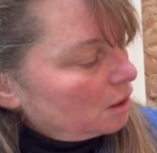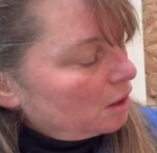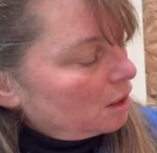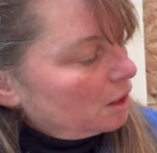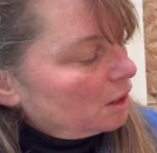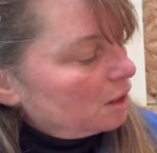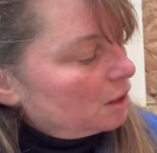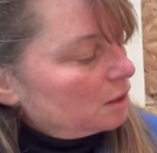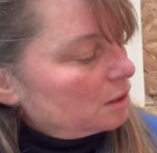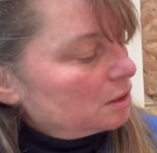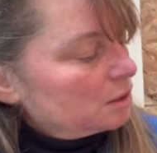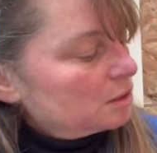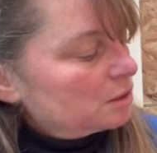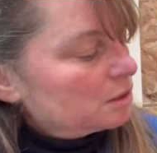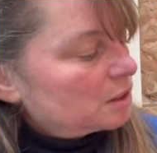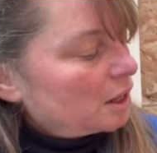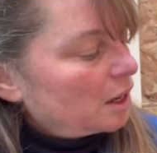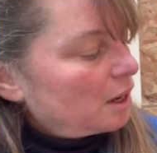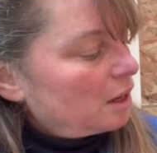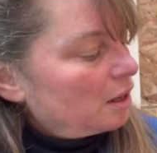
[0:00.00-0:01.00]
And
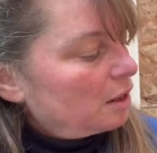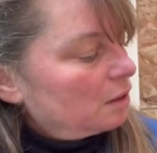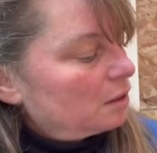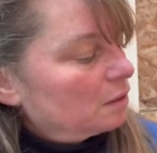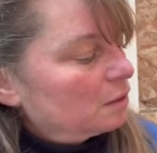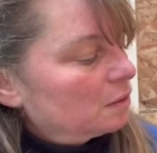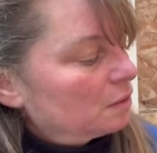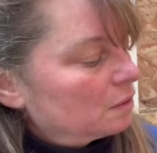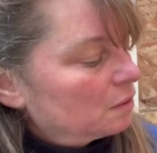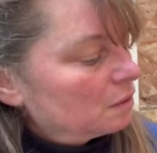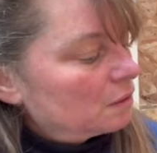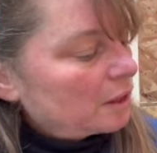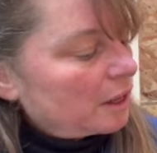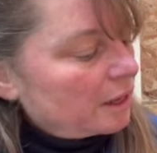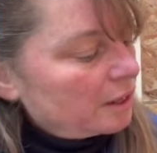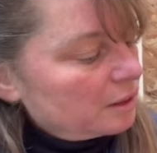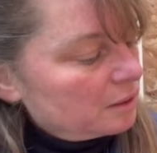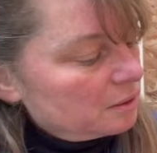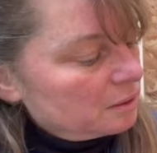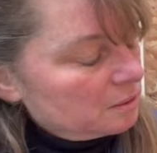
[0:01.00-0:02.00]

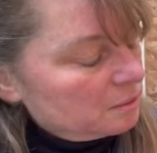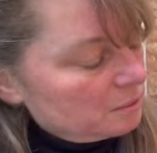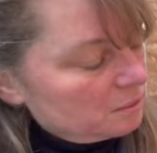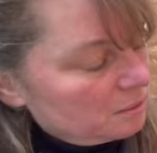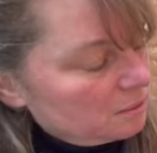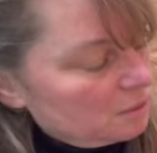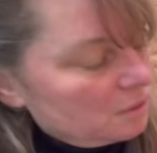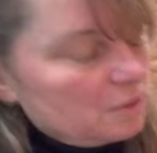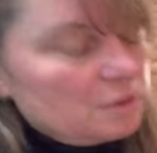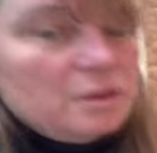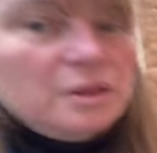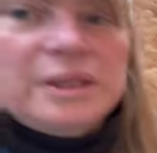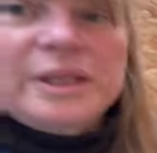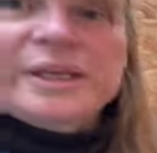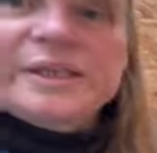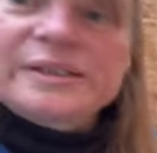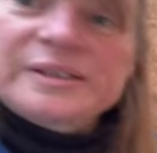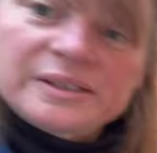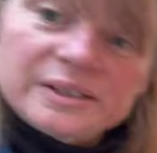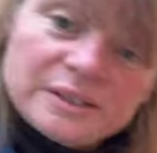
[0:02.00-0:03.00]
like
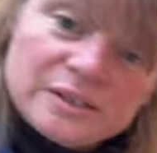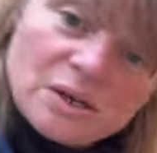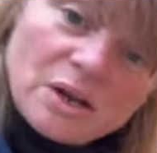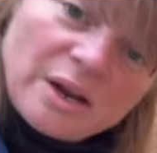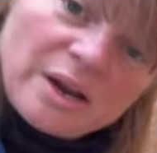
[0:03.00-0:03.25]
Liz does not